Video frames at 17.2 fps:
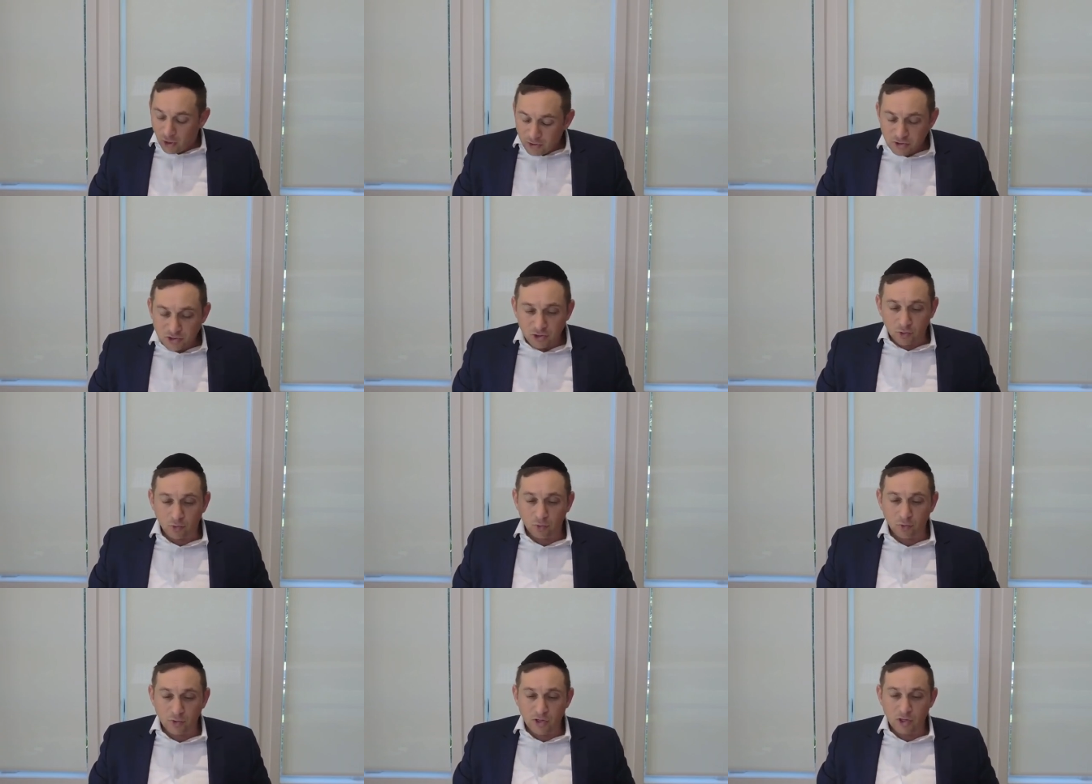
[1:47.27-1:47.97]

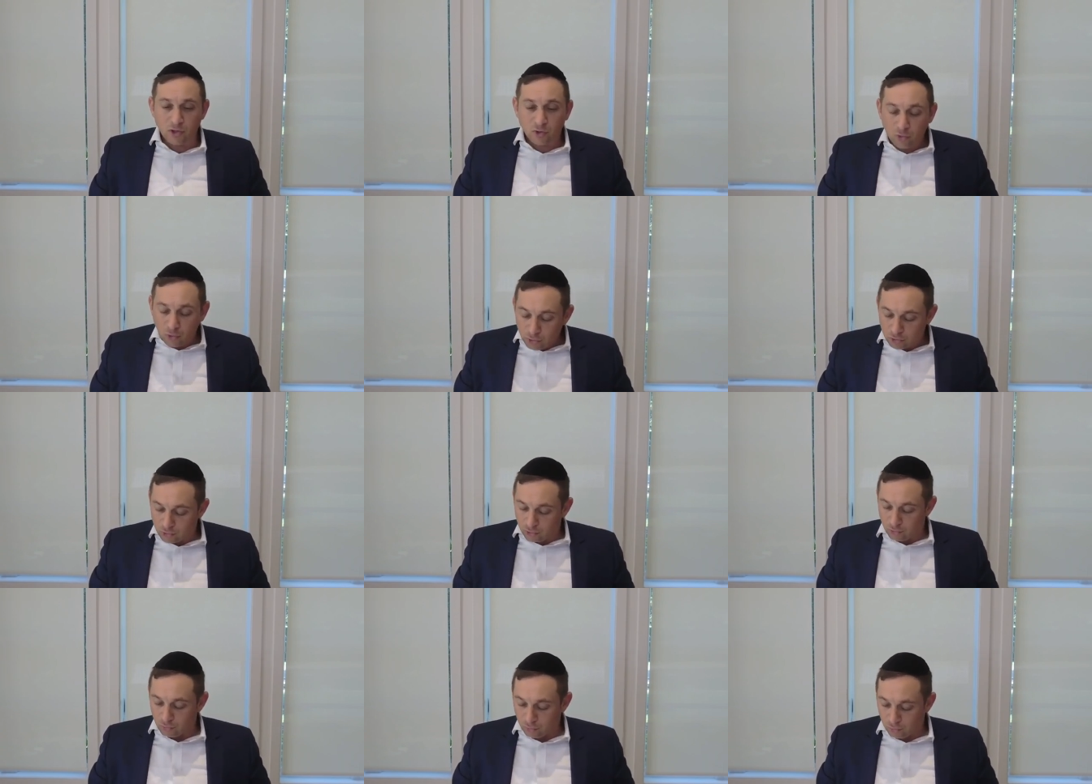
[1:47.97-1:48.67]
So he could
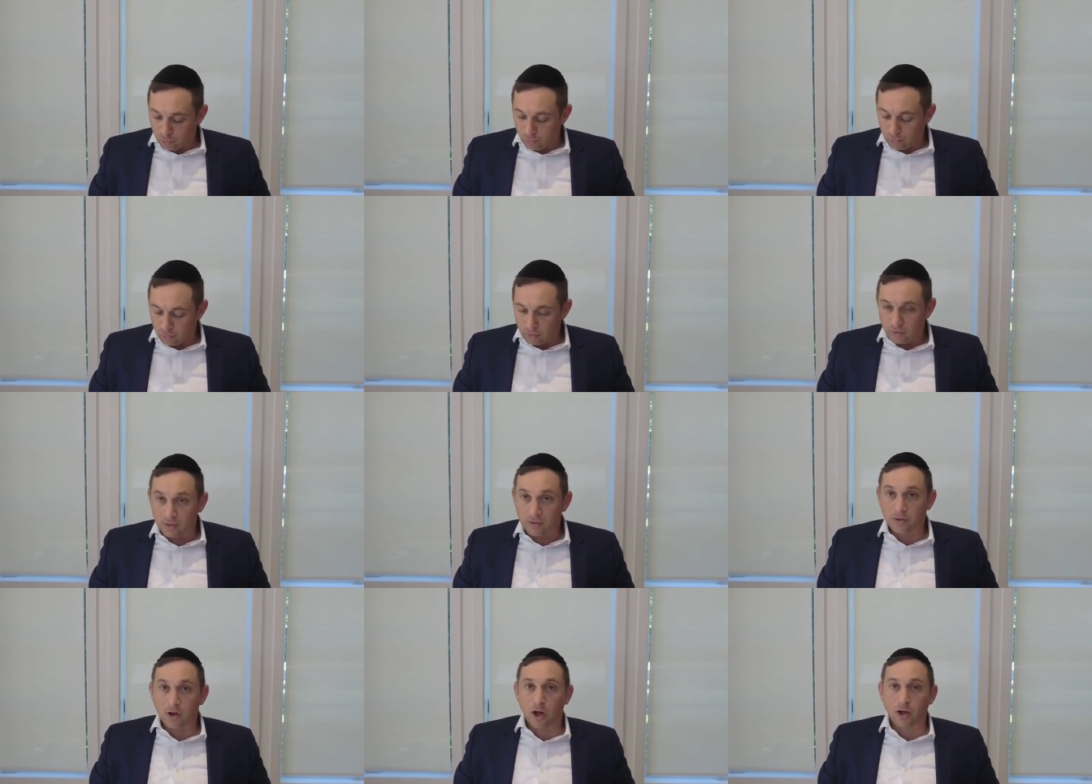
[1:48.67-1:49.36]
do
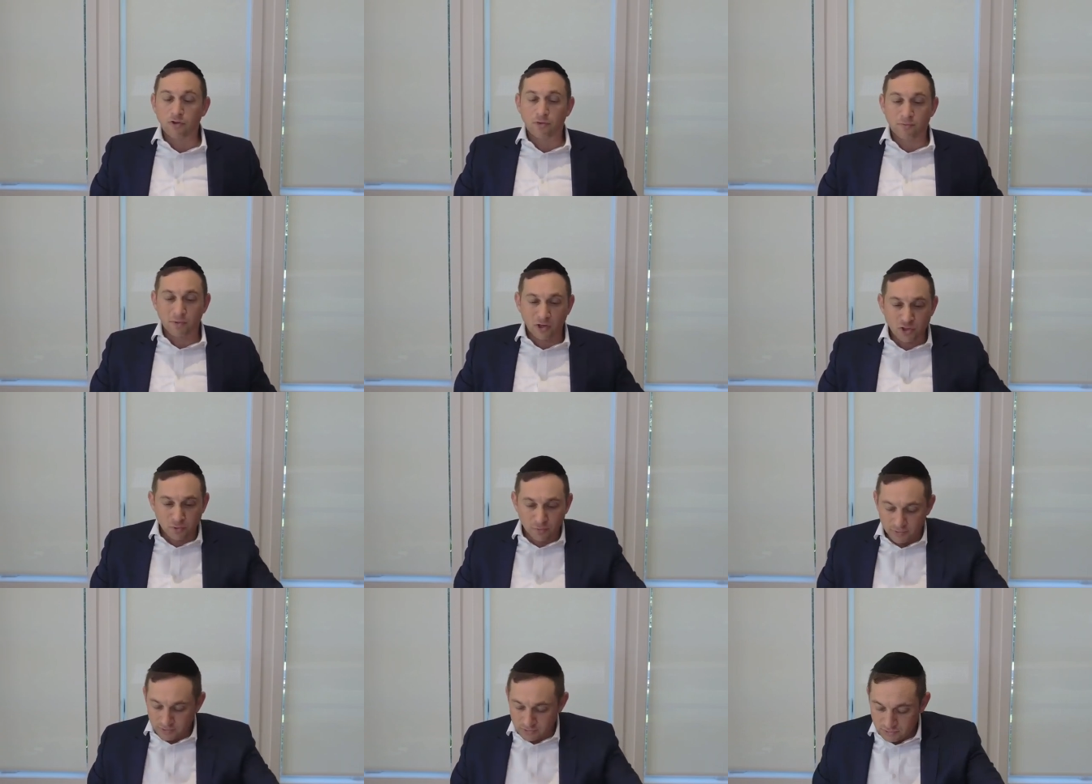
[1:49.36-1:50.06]
other
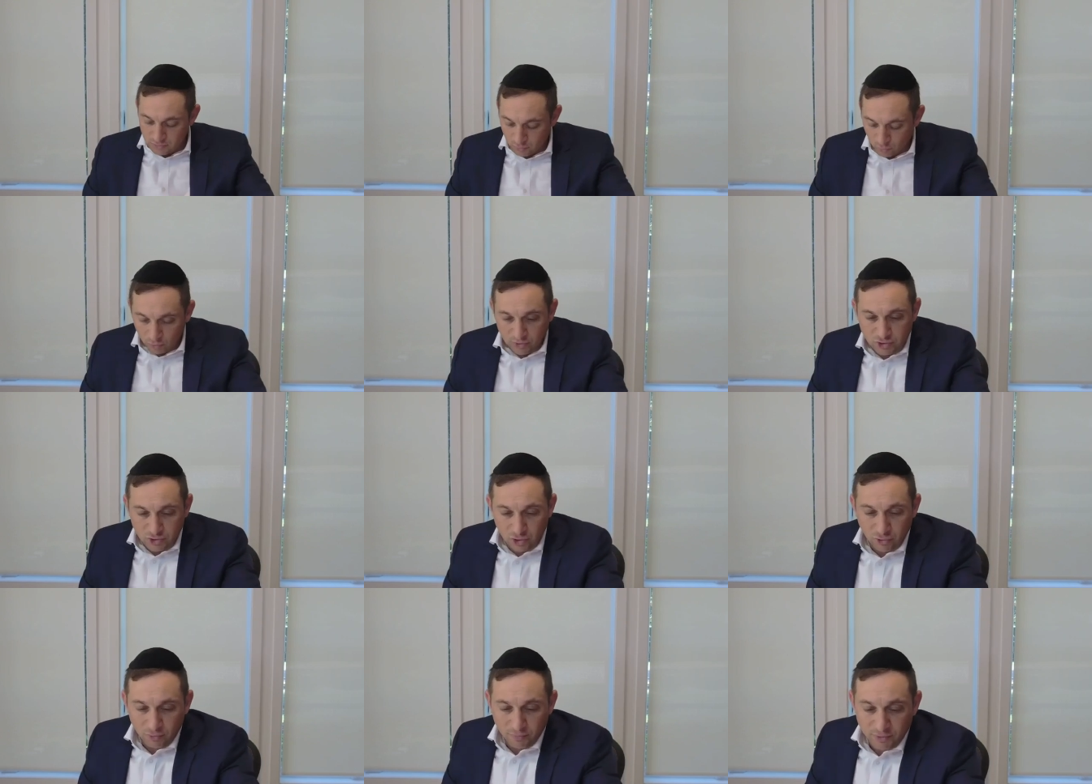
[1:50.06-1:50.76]
measurements. What's
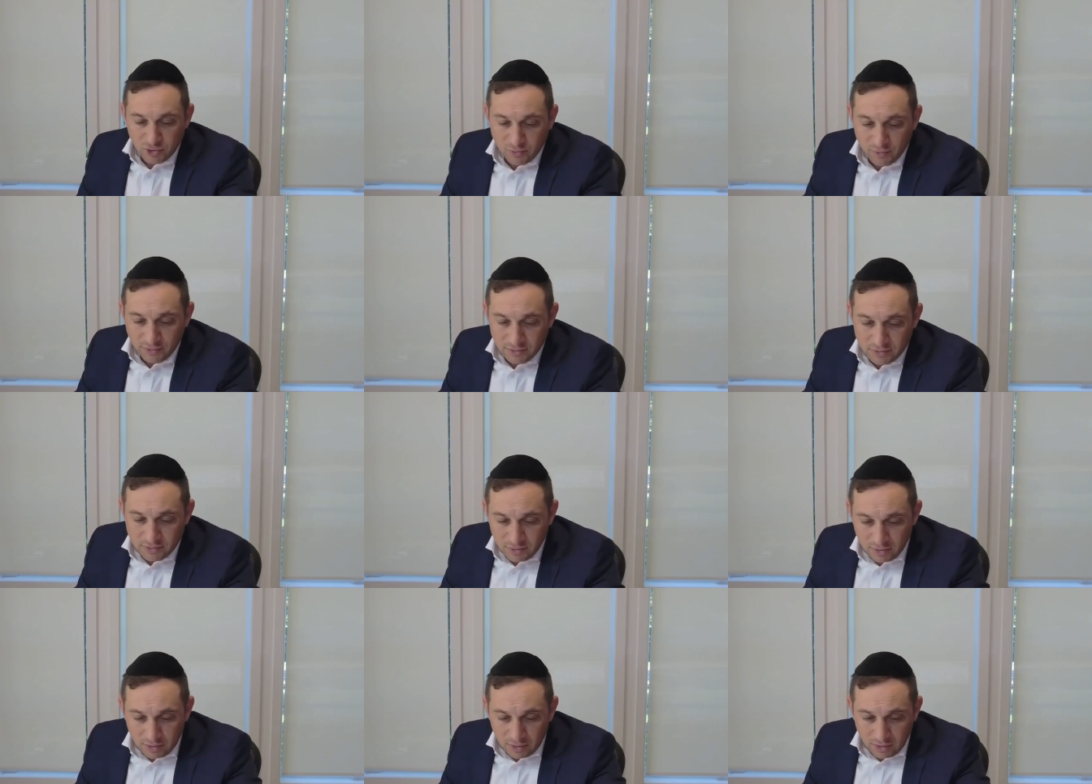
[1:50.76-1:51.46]
other
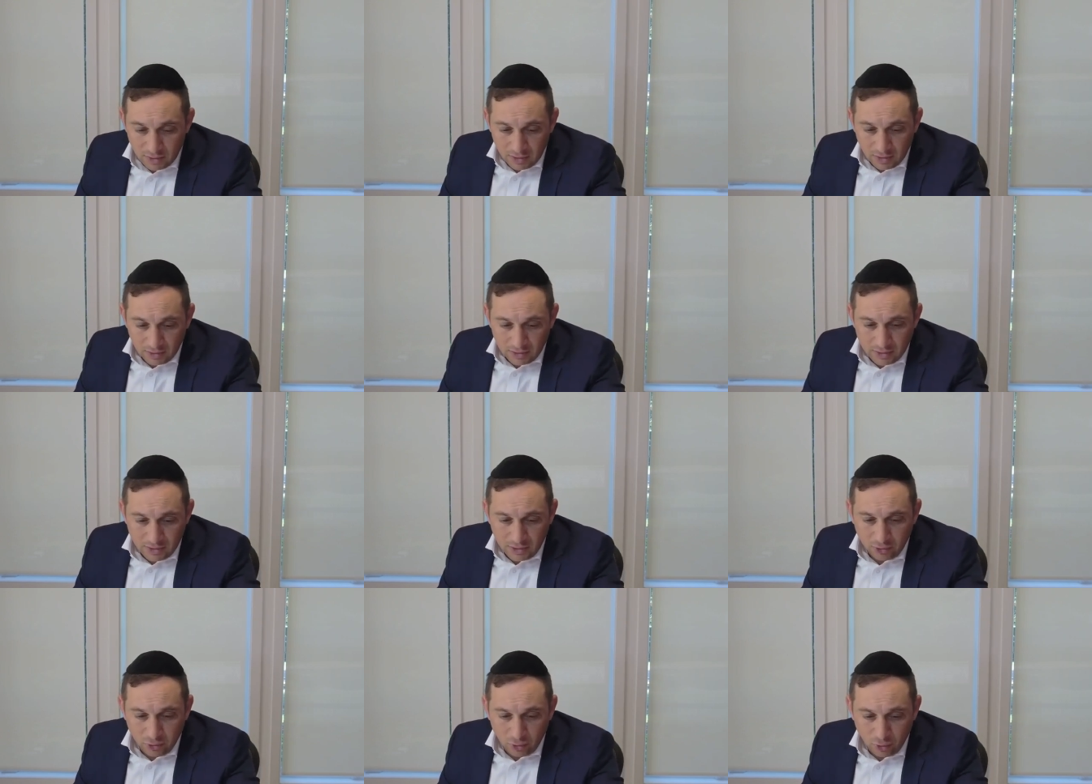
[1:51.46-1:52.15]
measurements? He
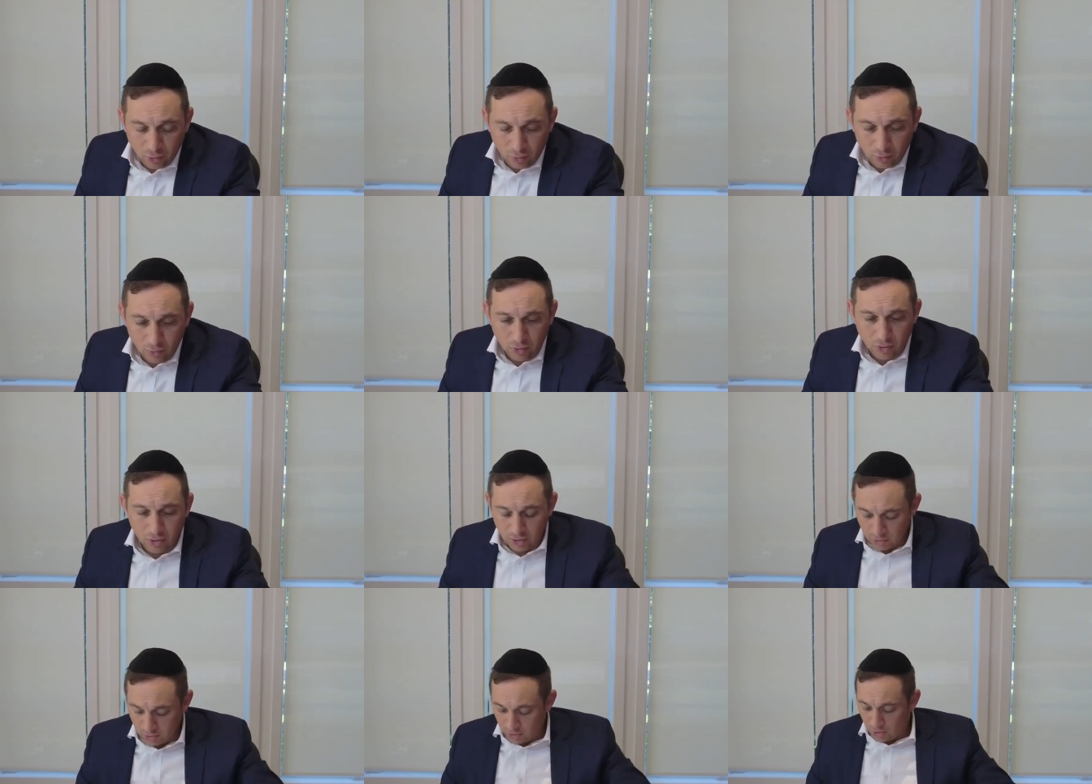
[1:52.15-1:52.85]
could do
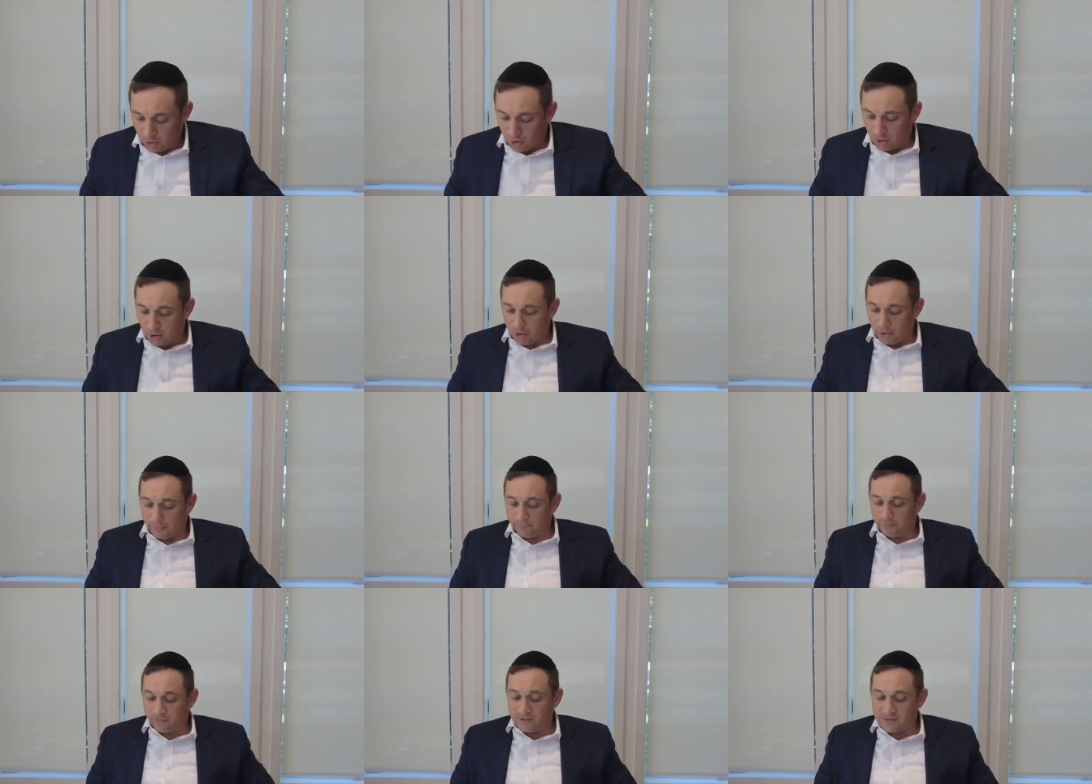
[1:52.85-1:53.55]

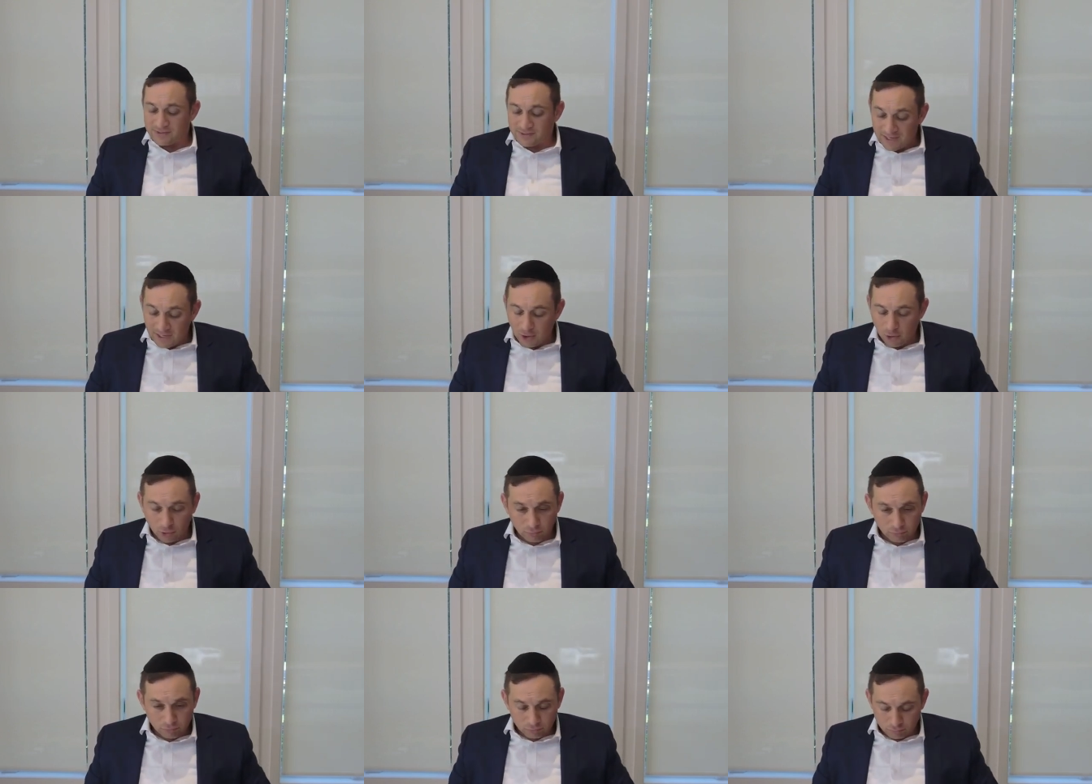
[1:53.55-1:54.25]
um,
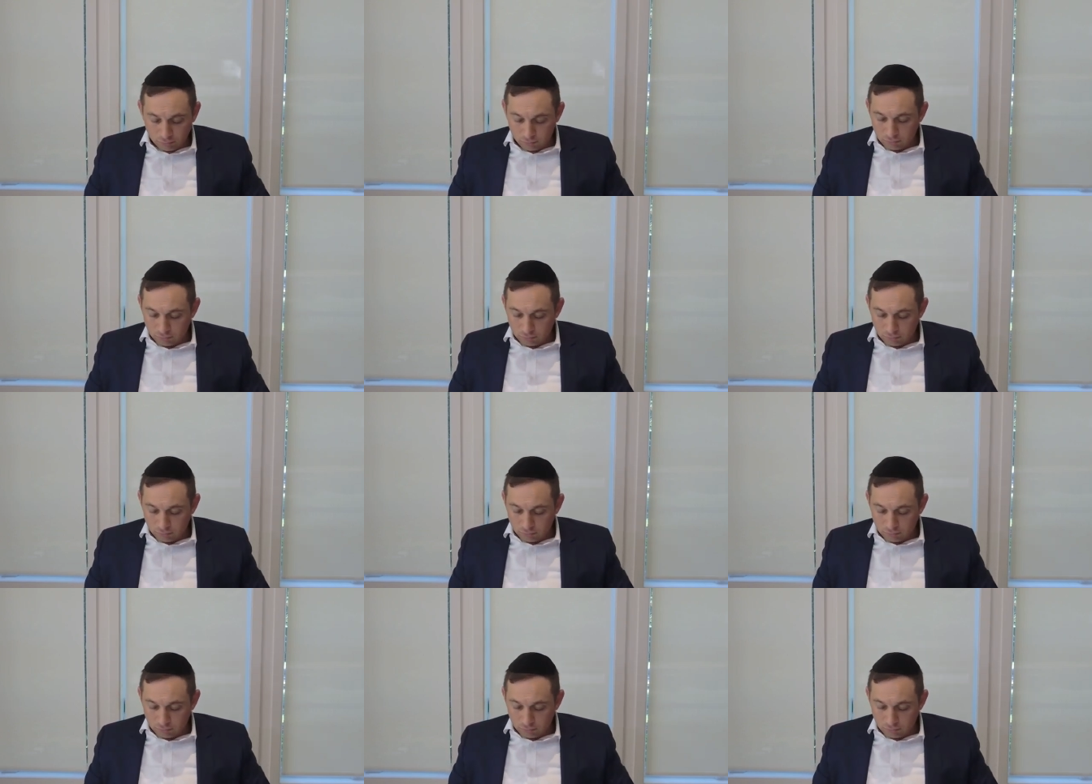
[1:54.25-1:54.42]
seyo,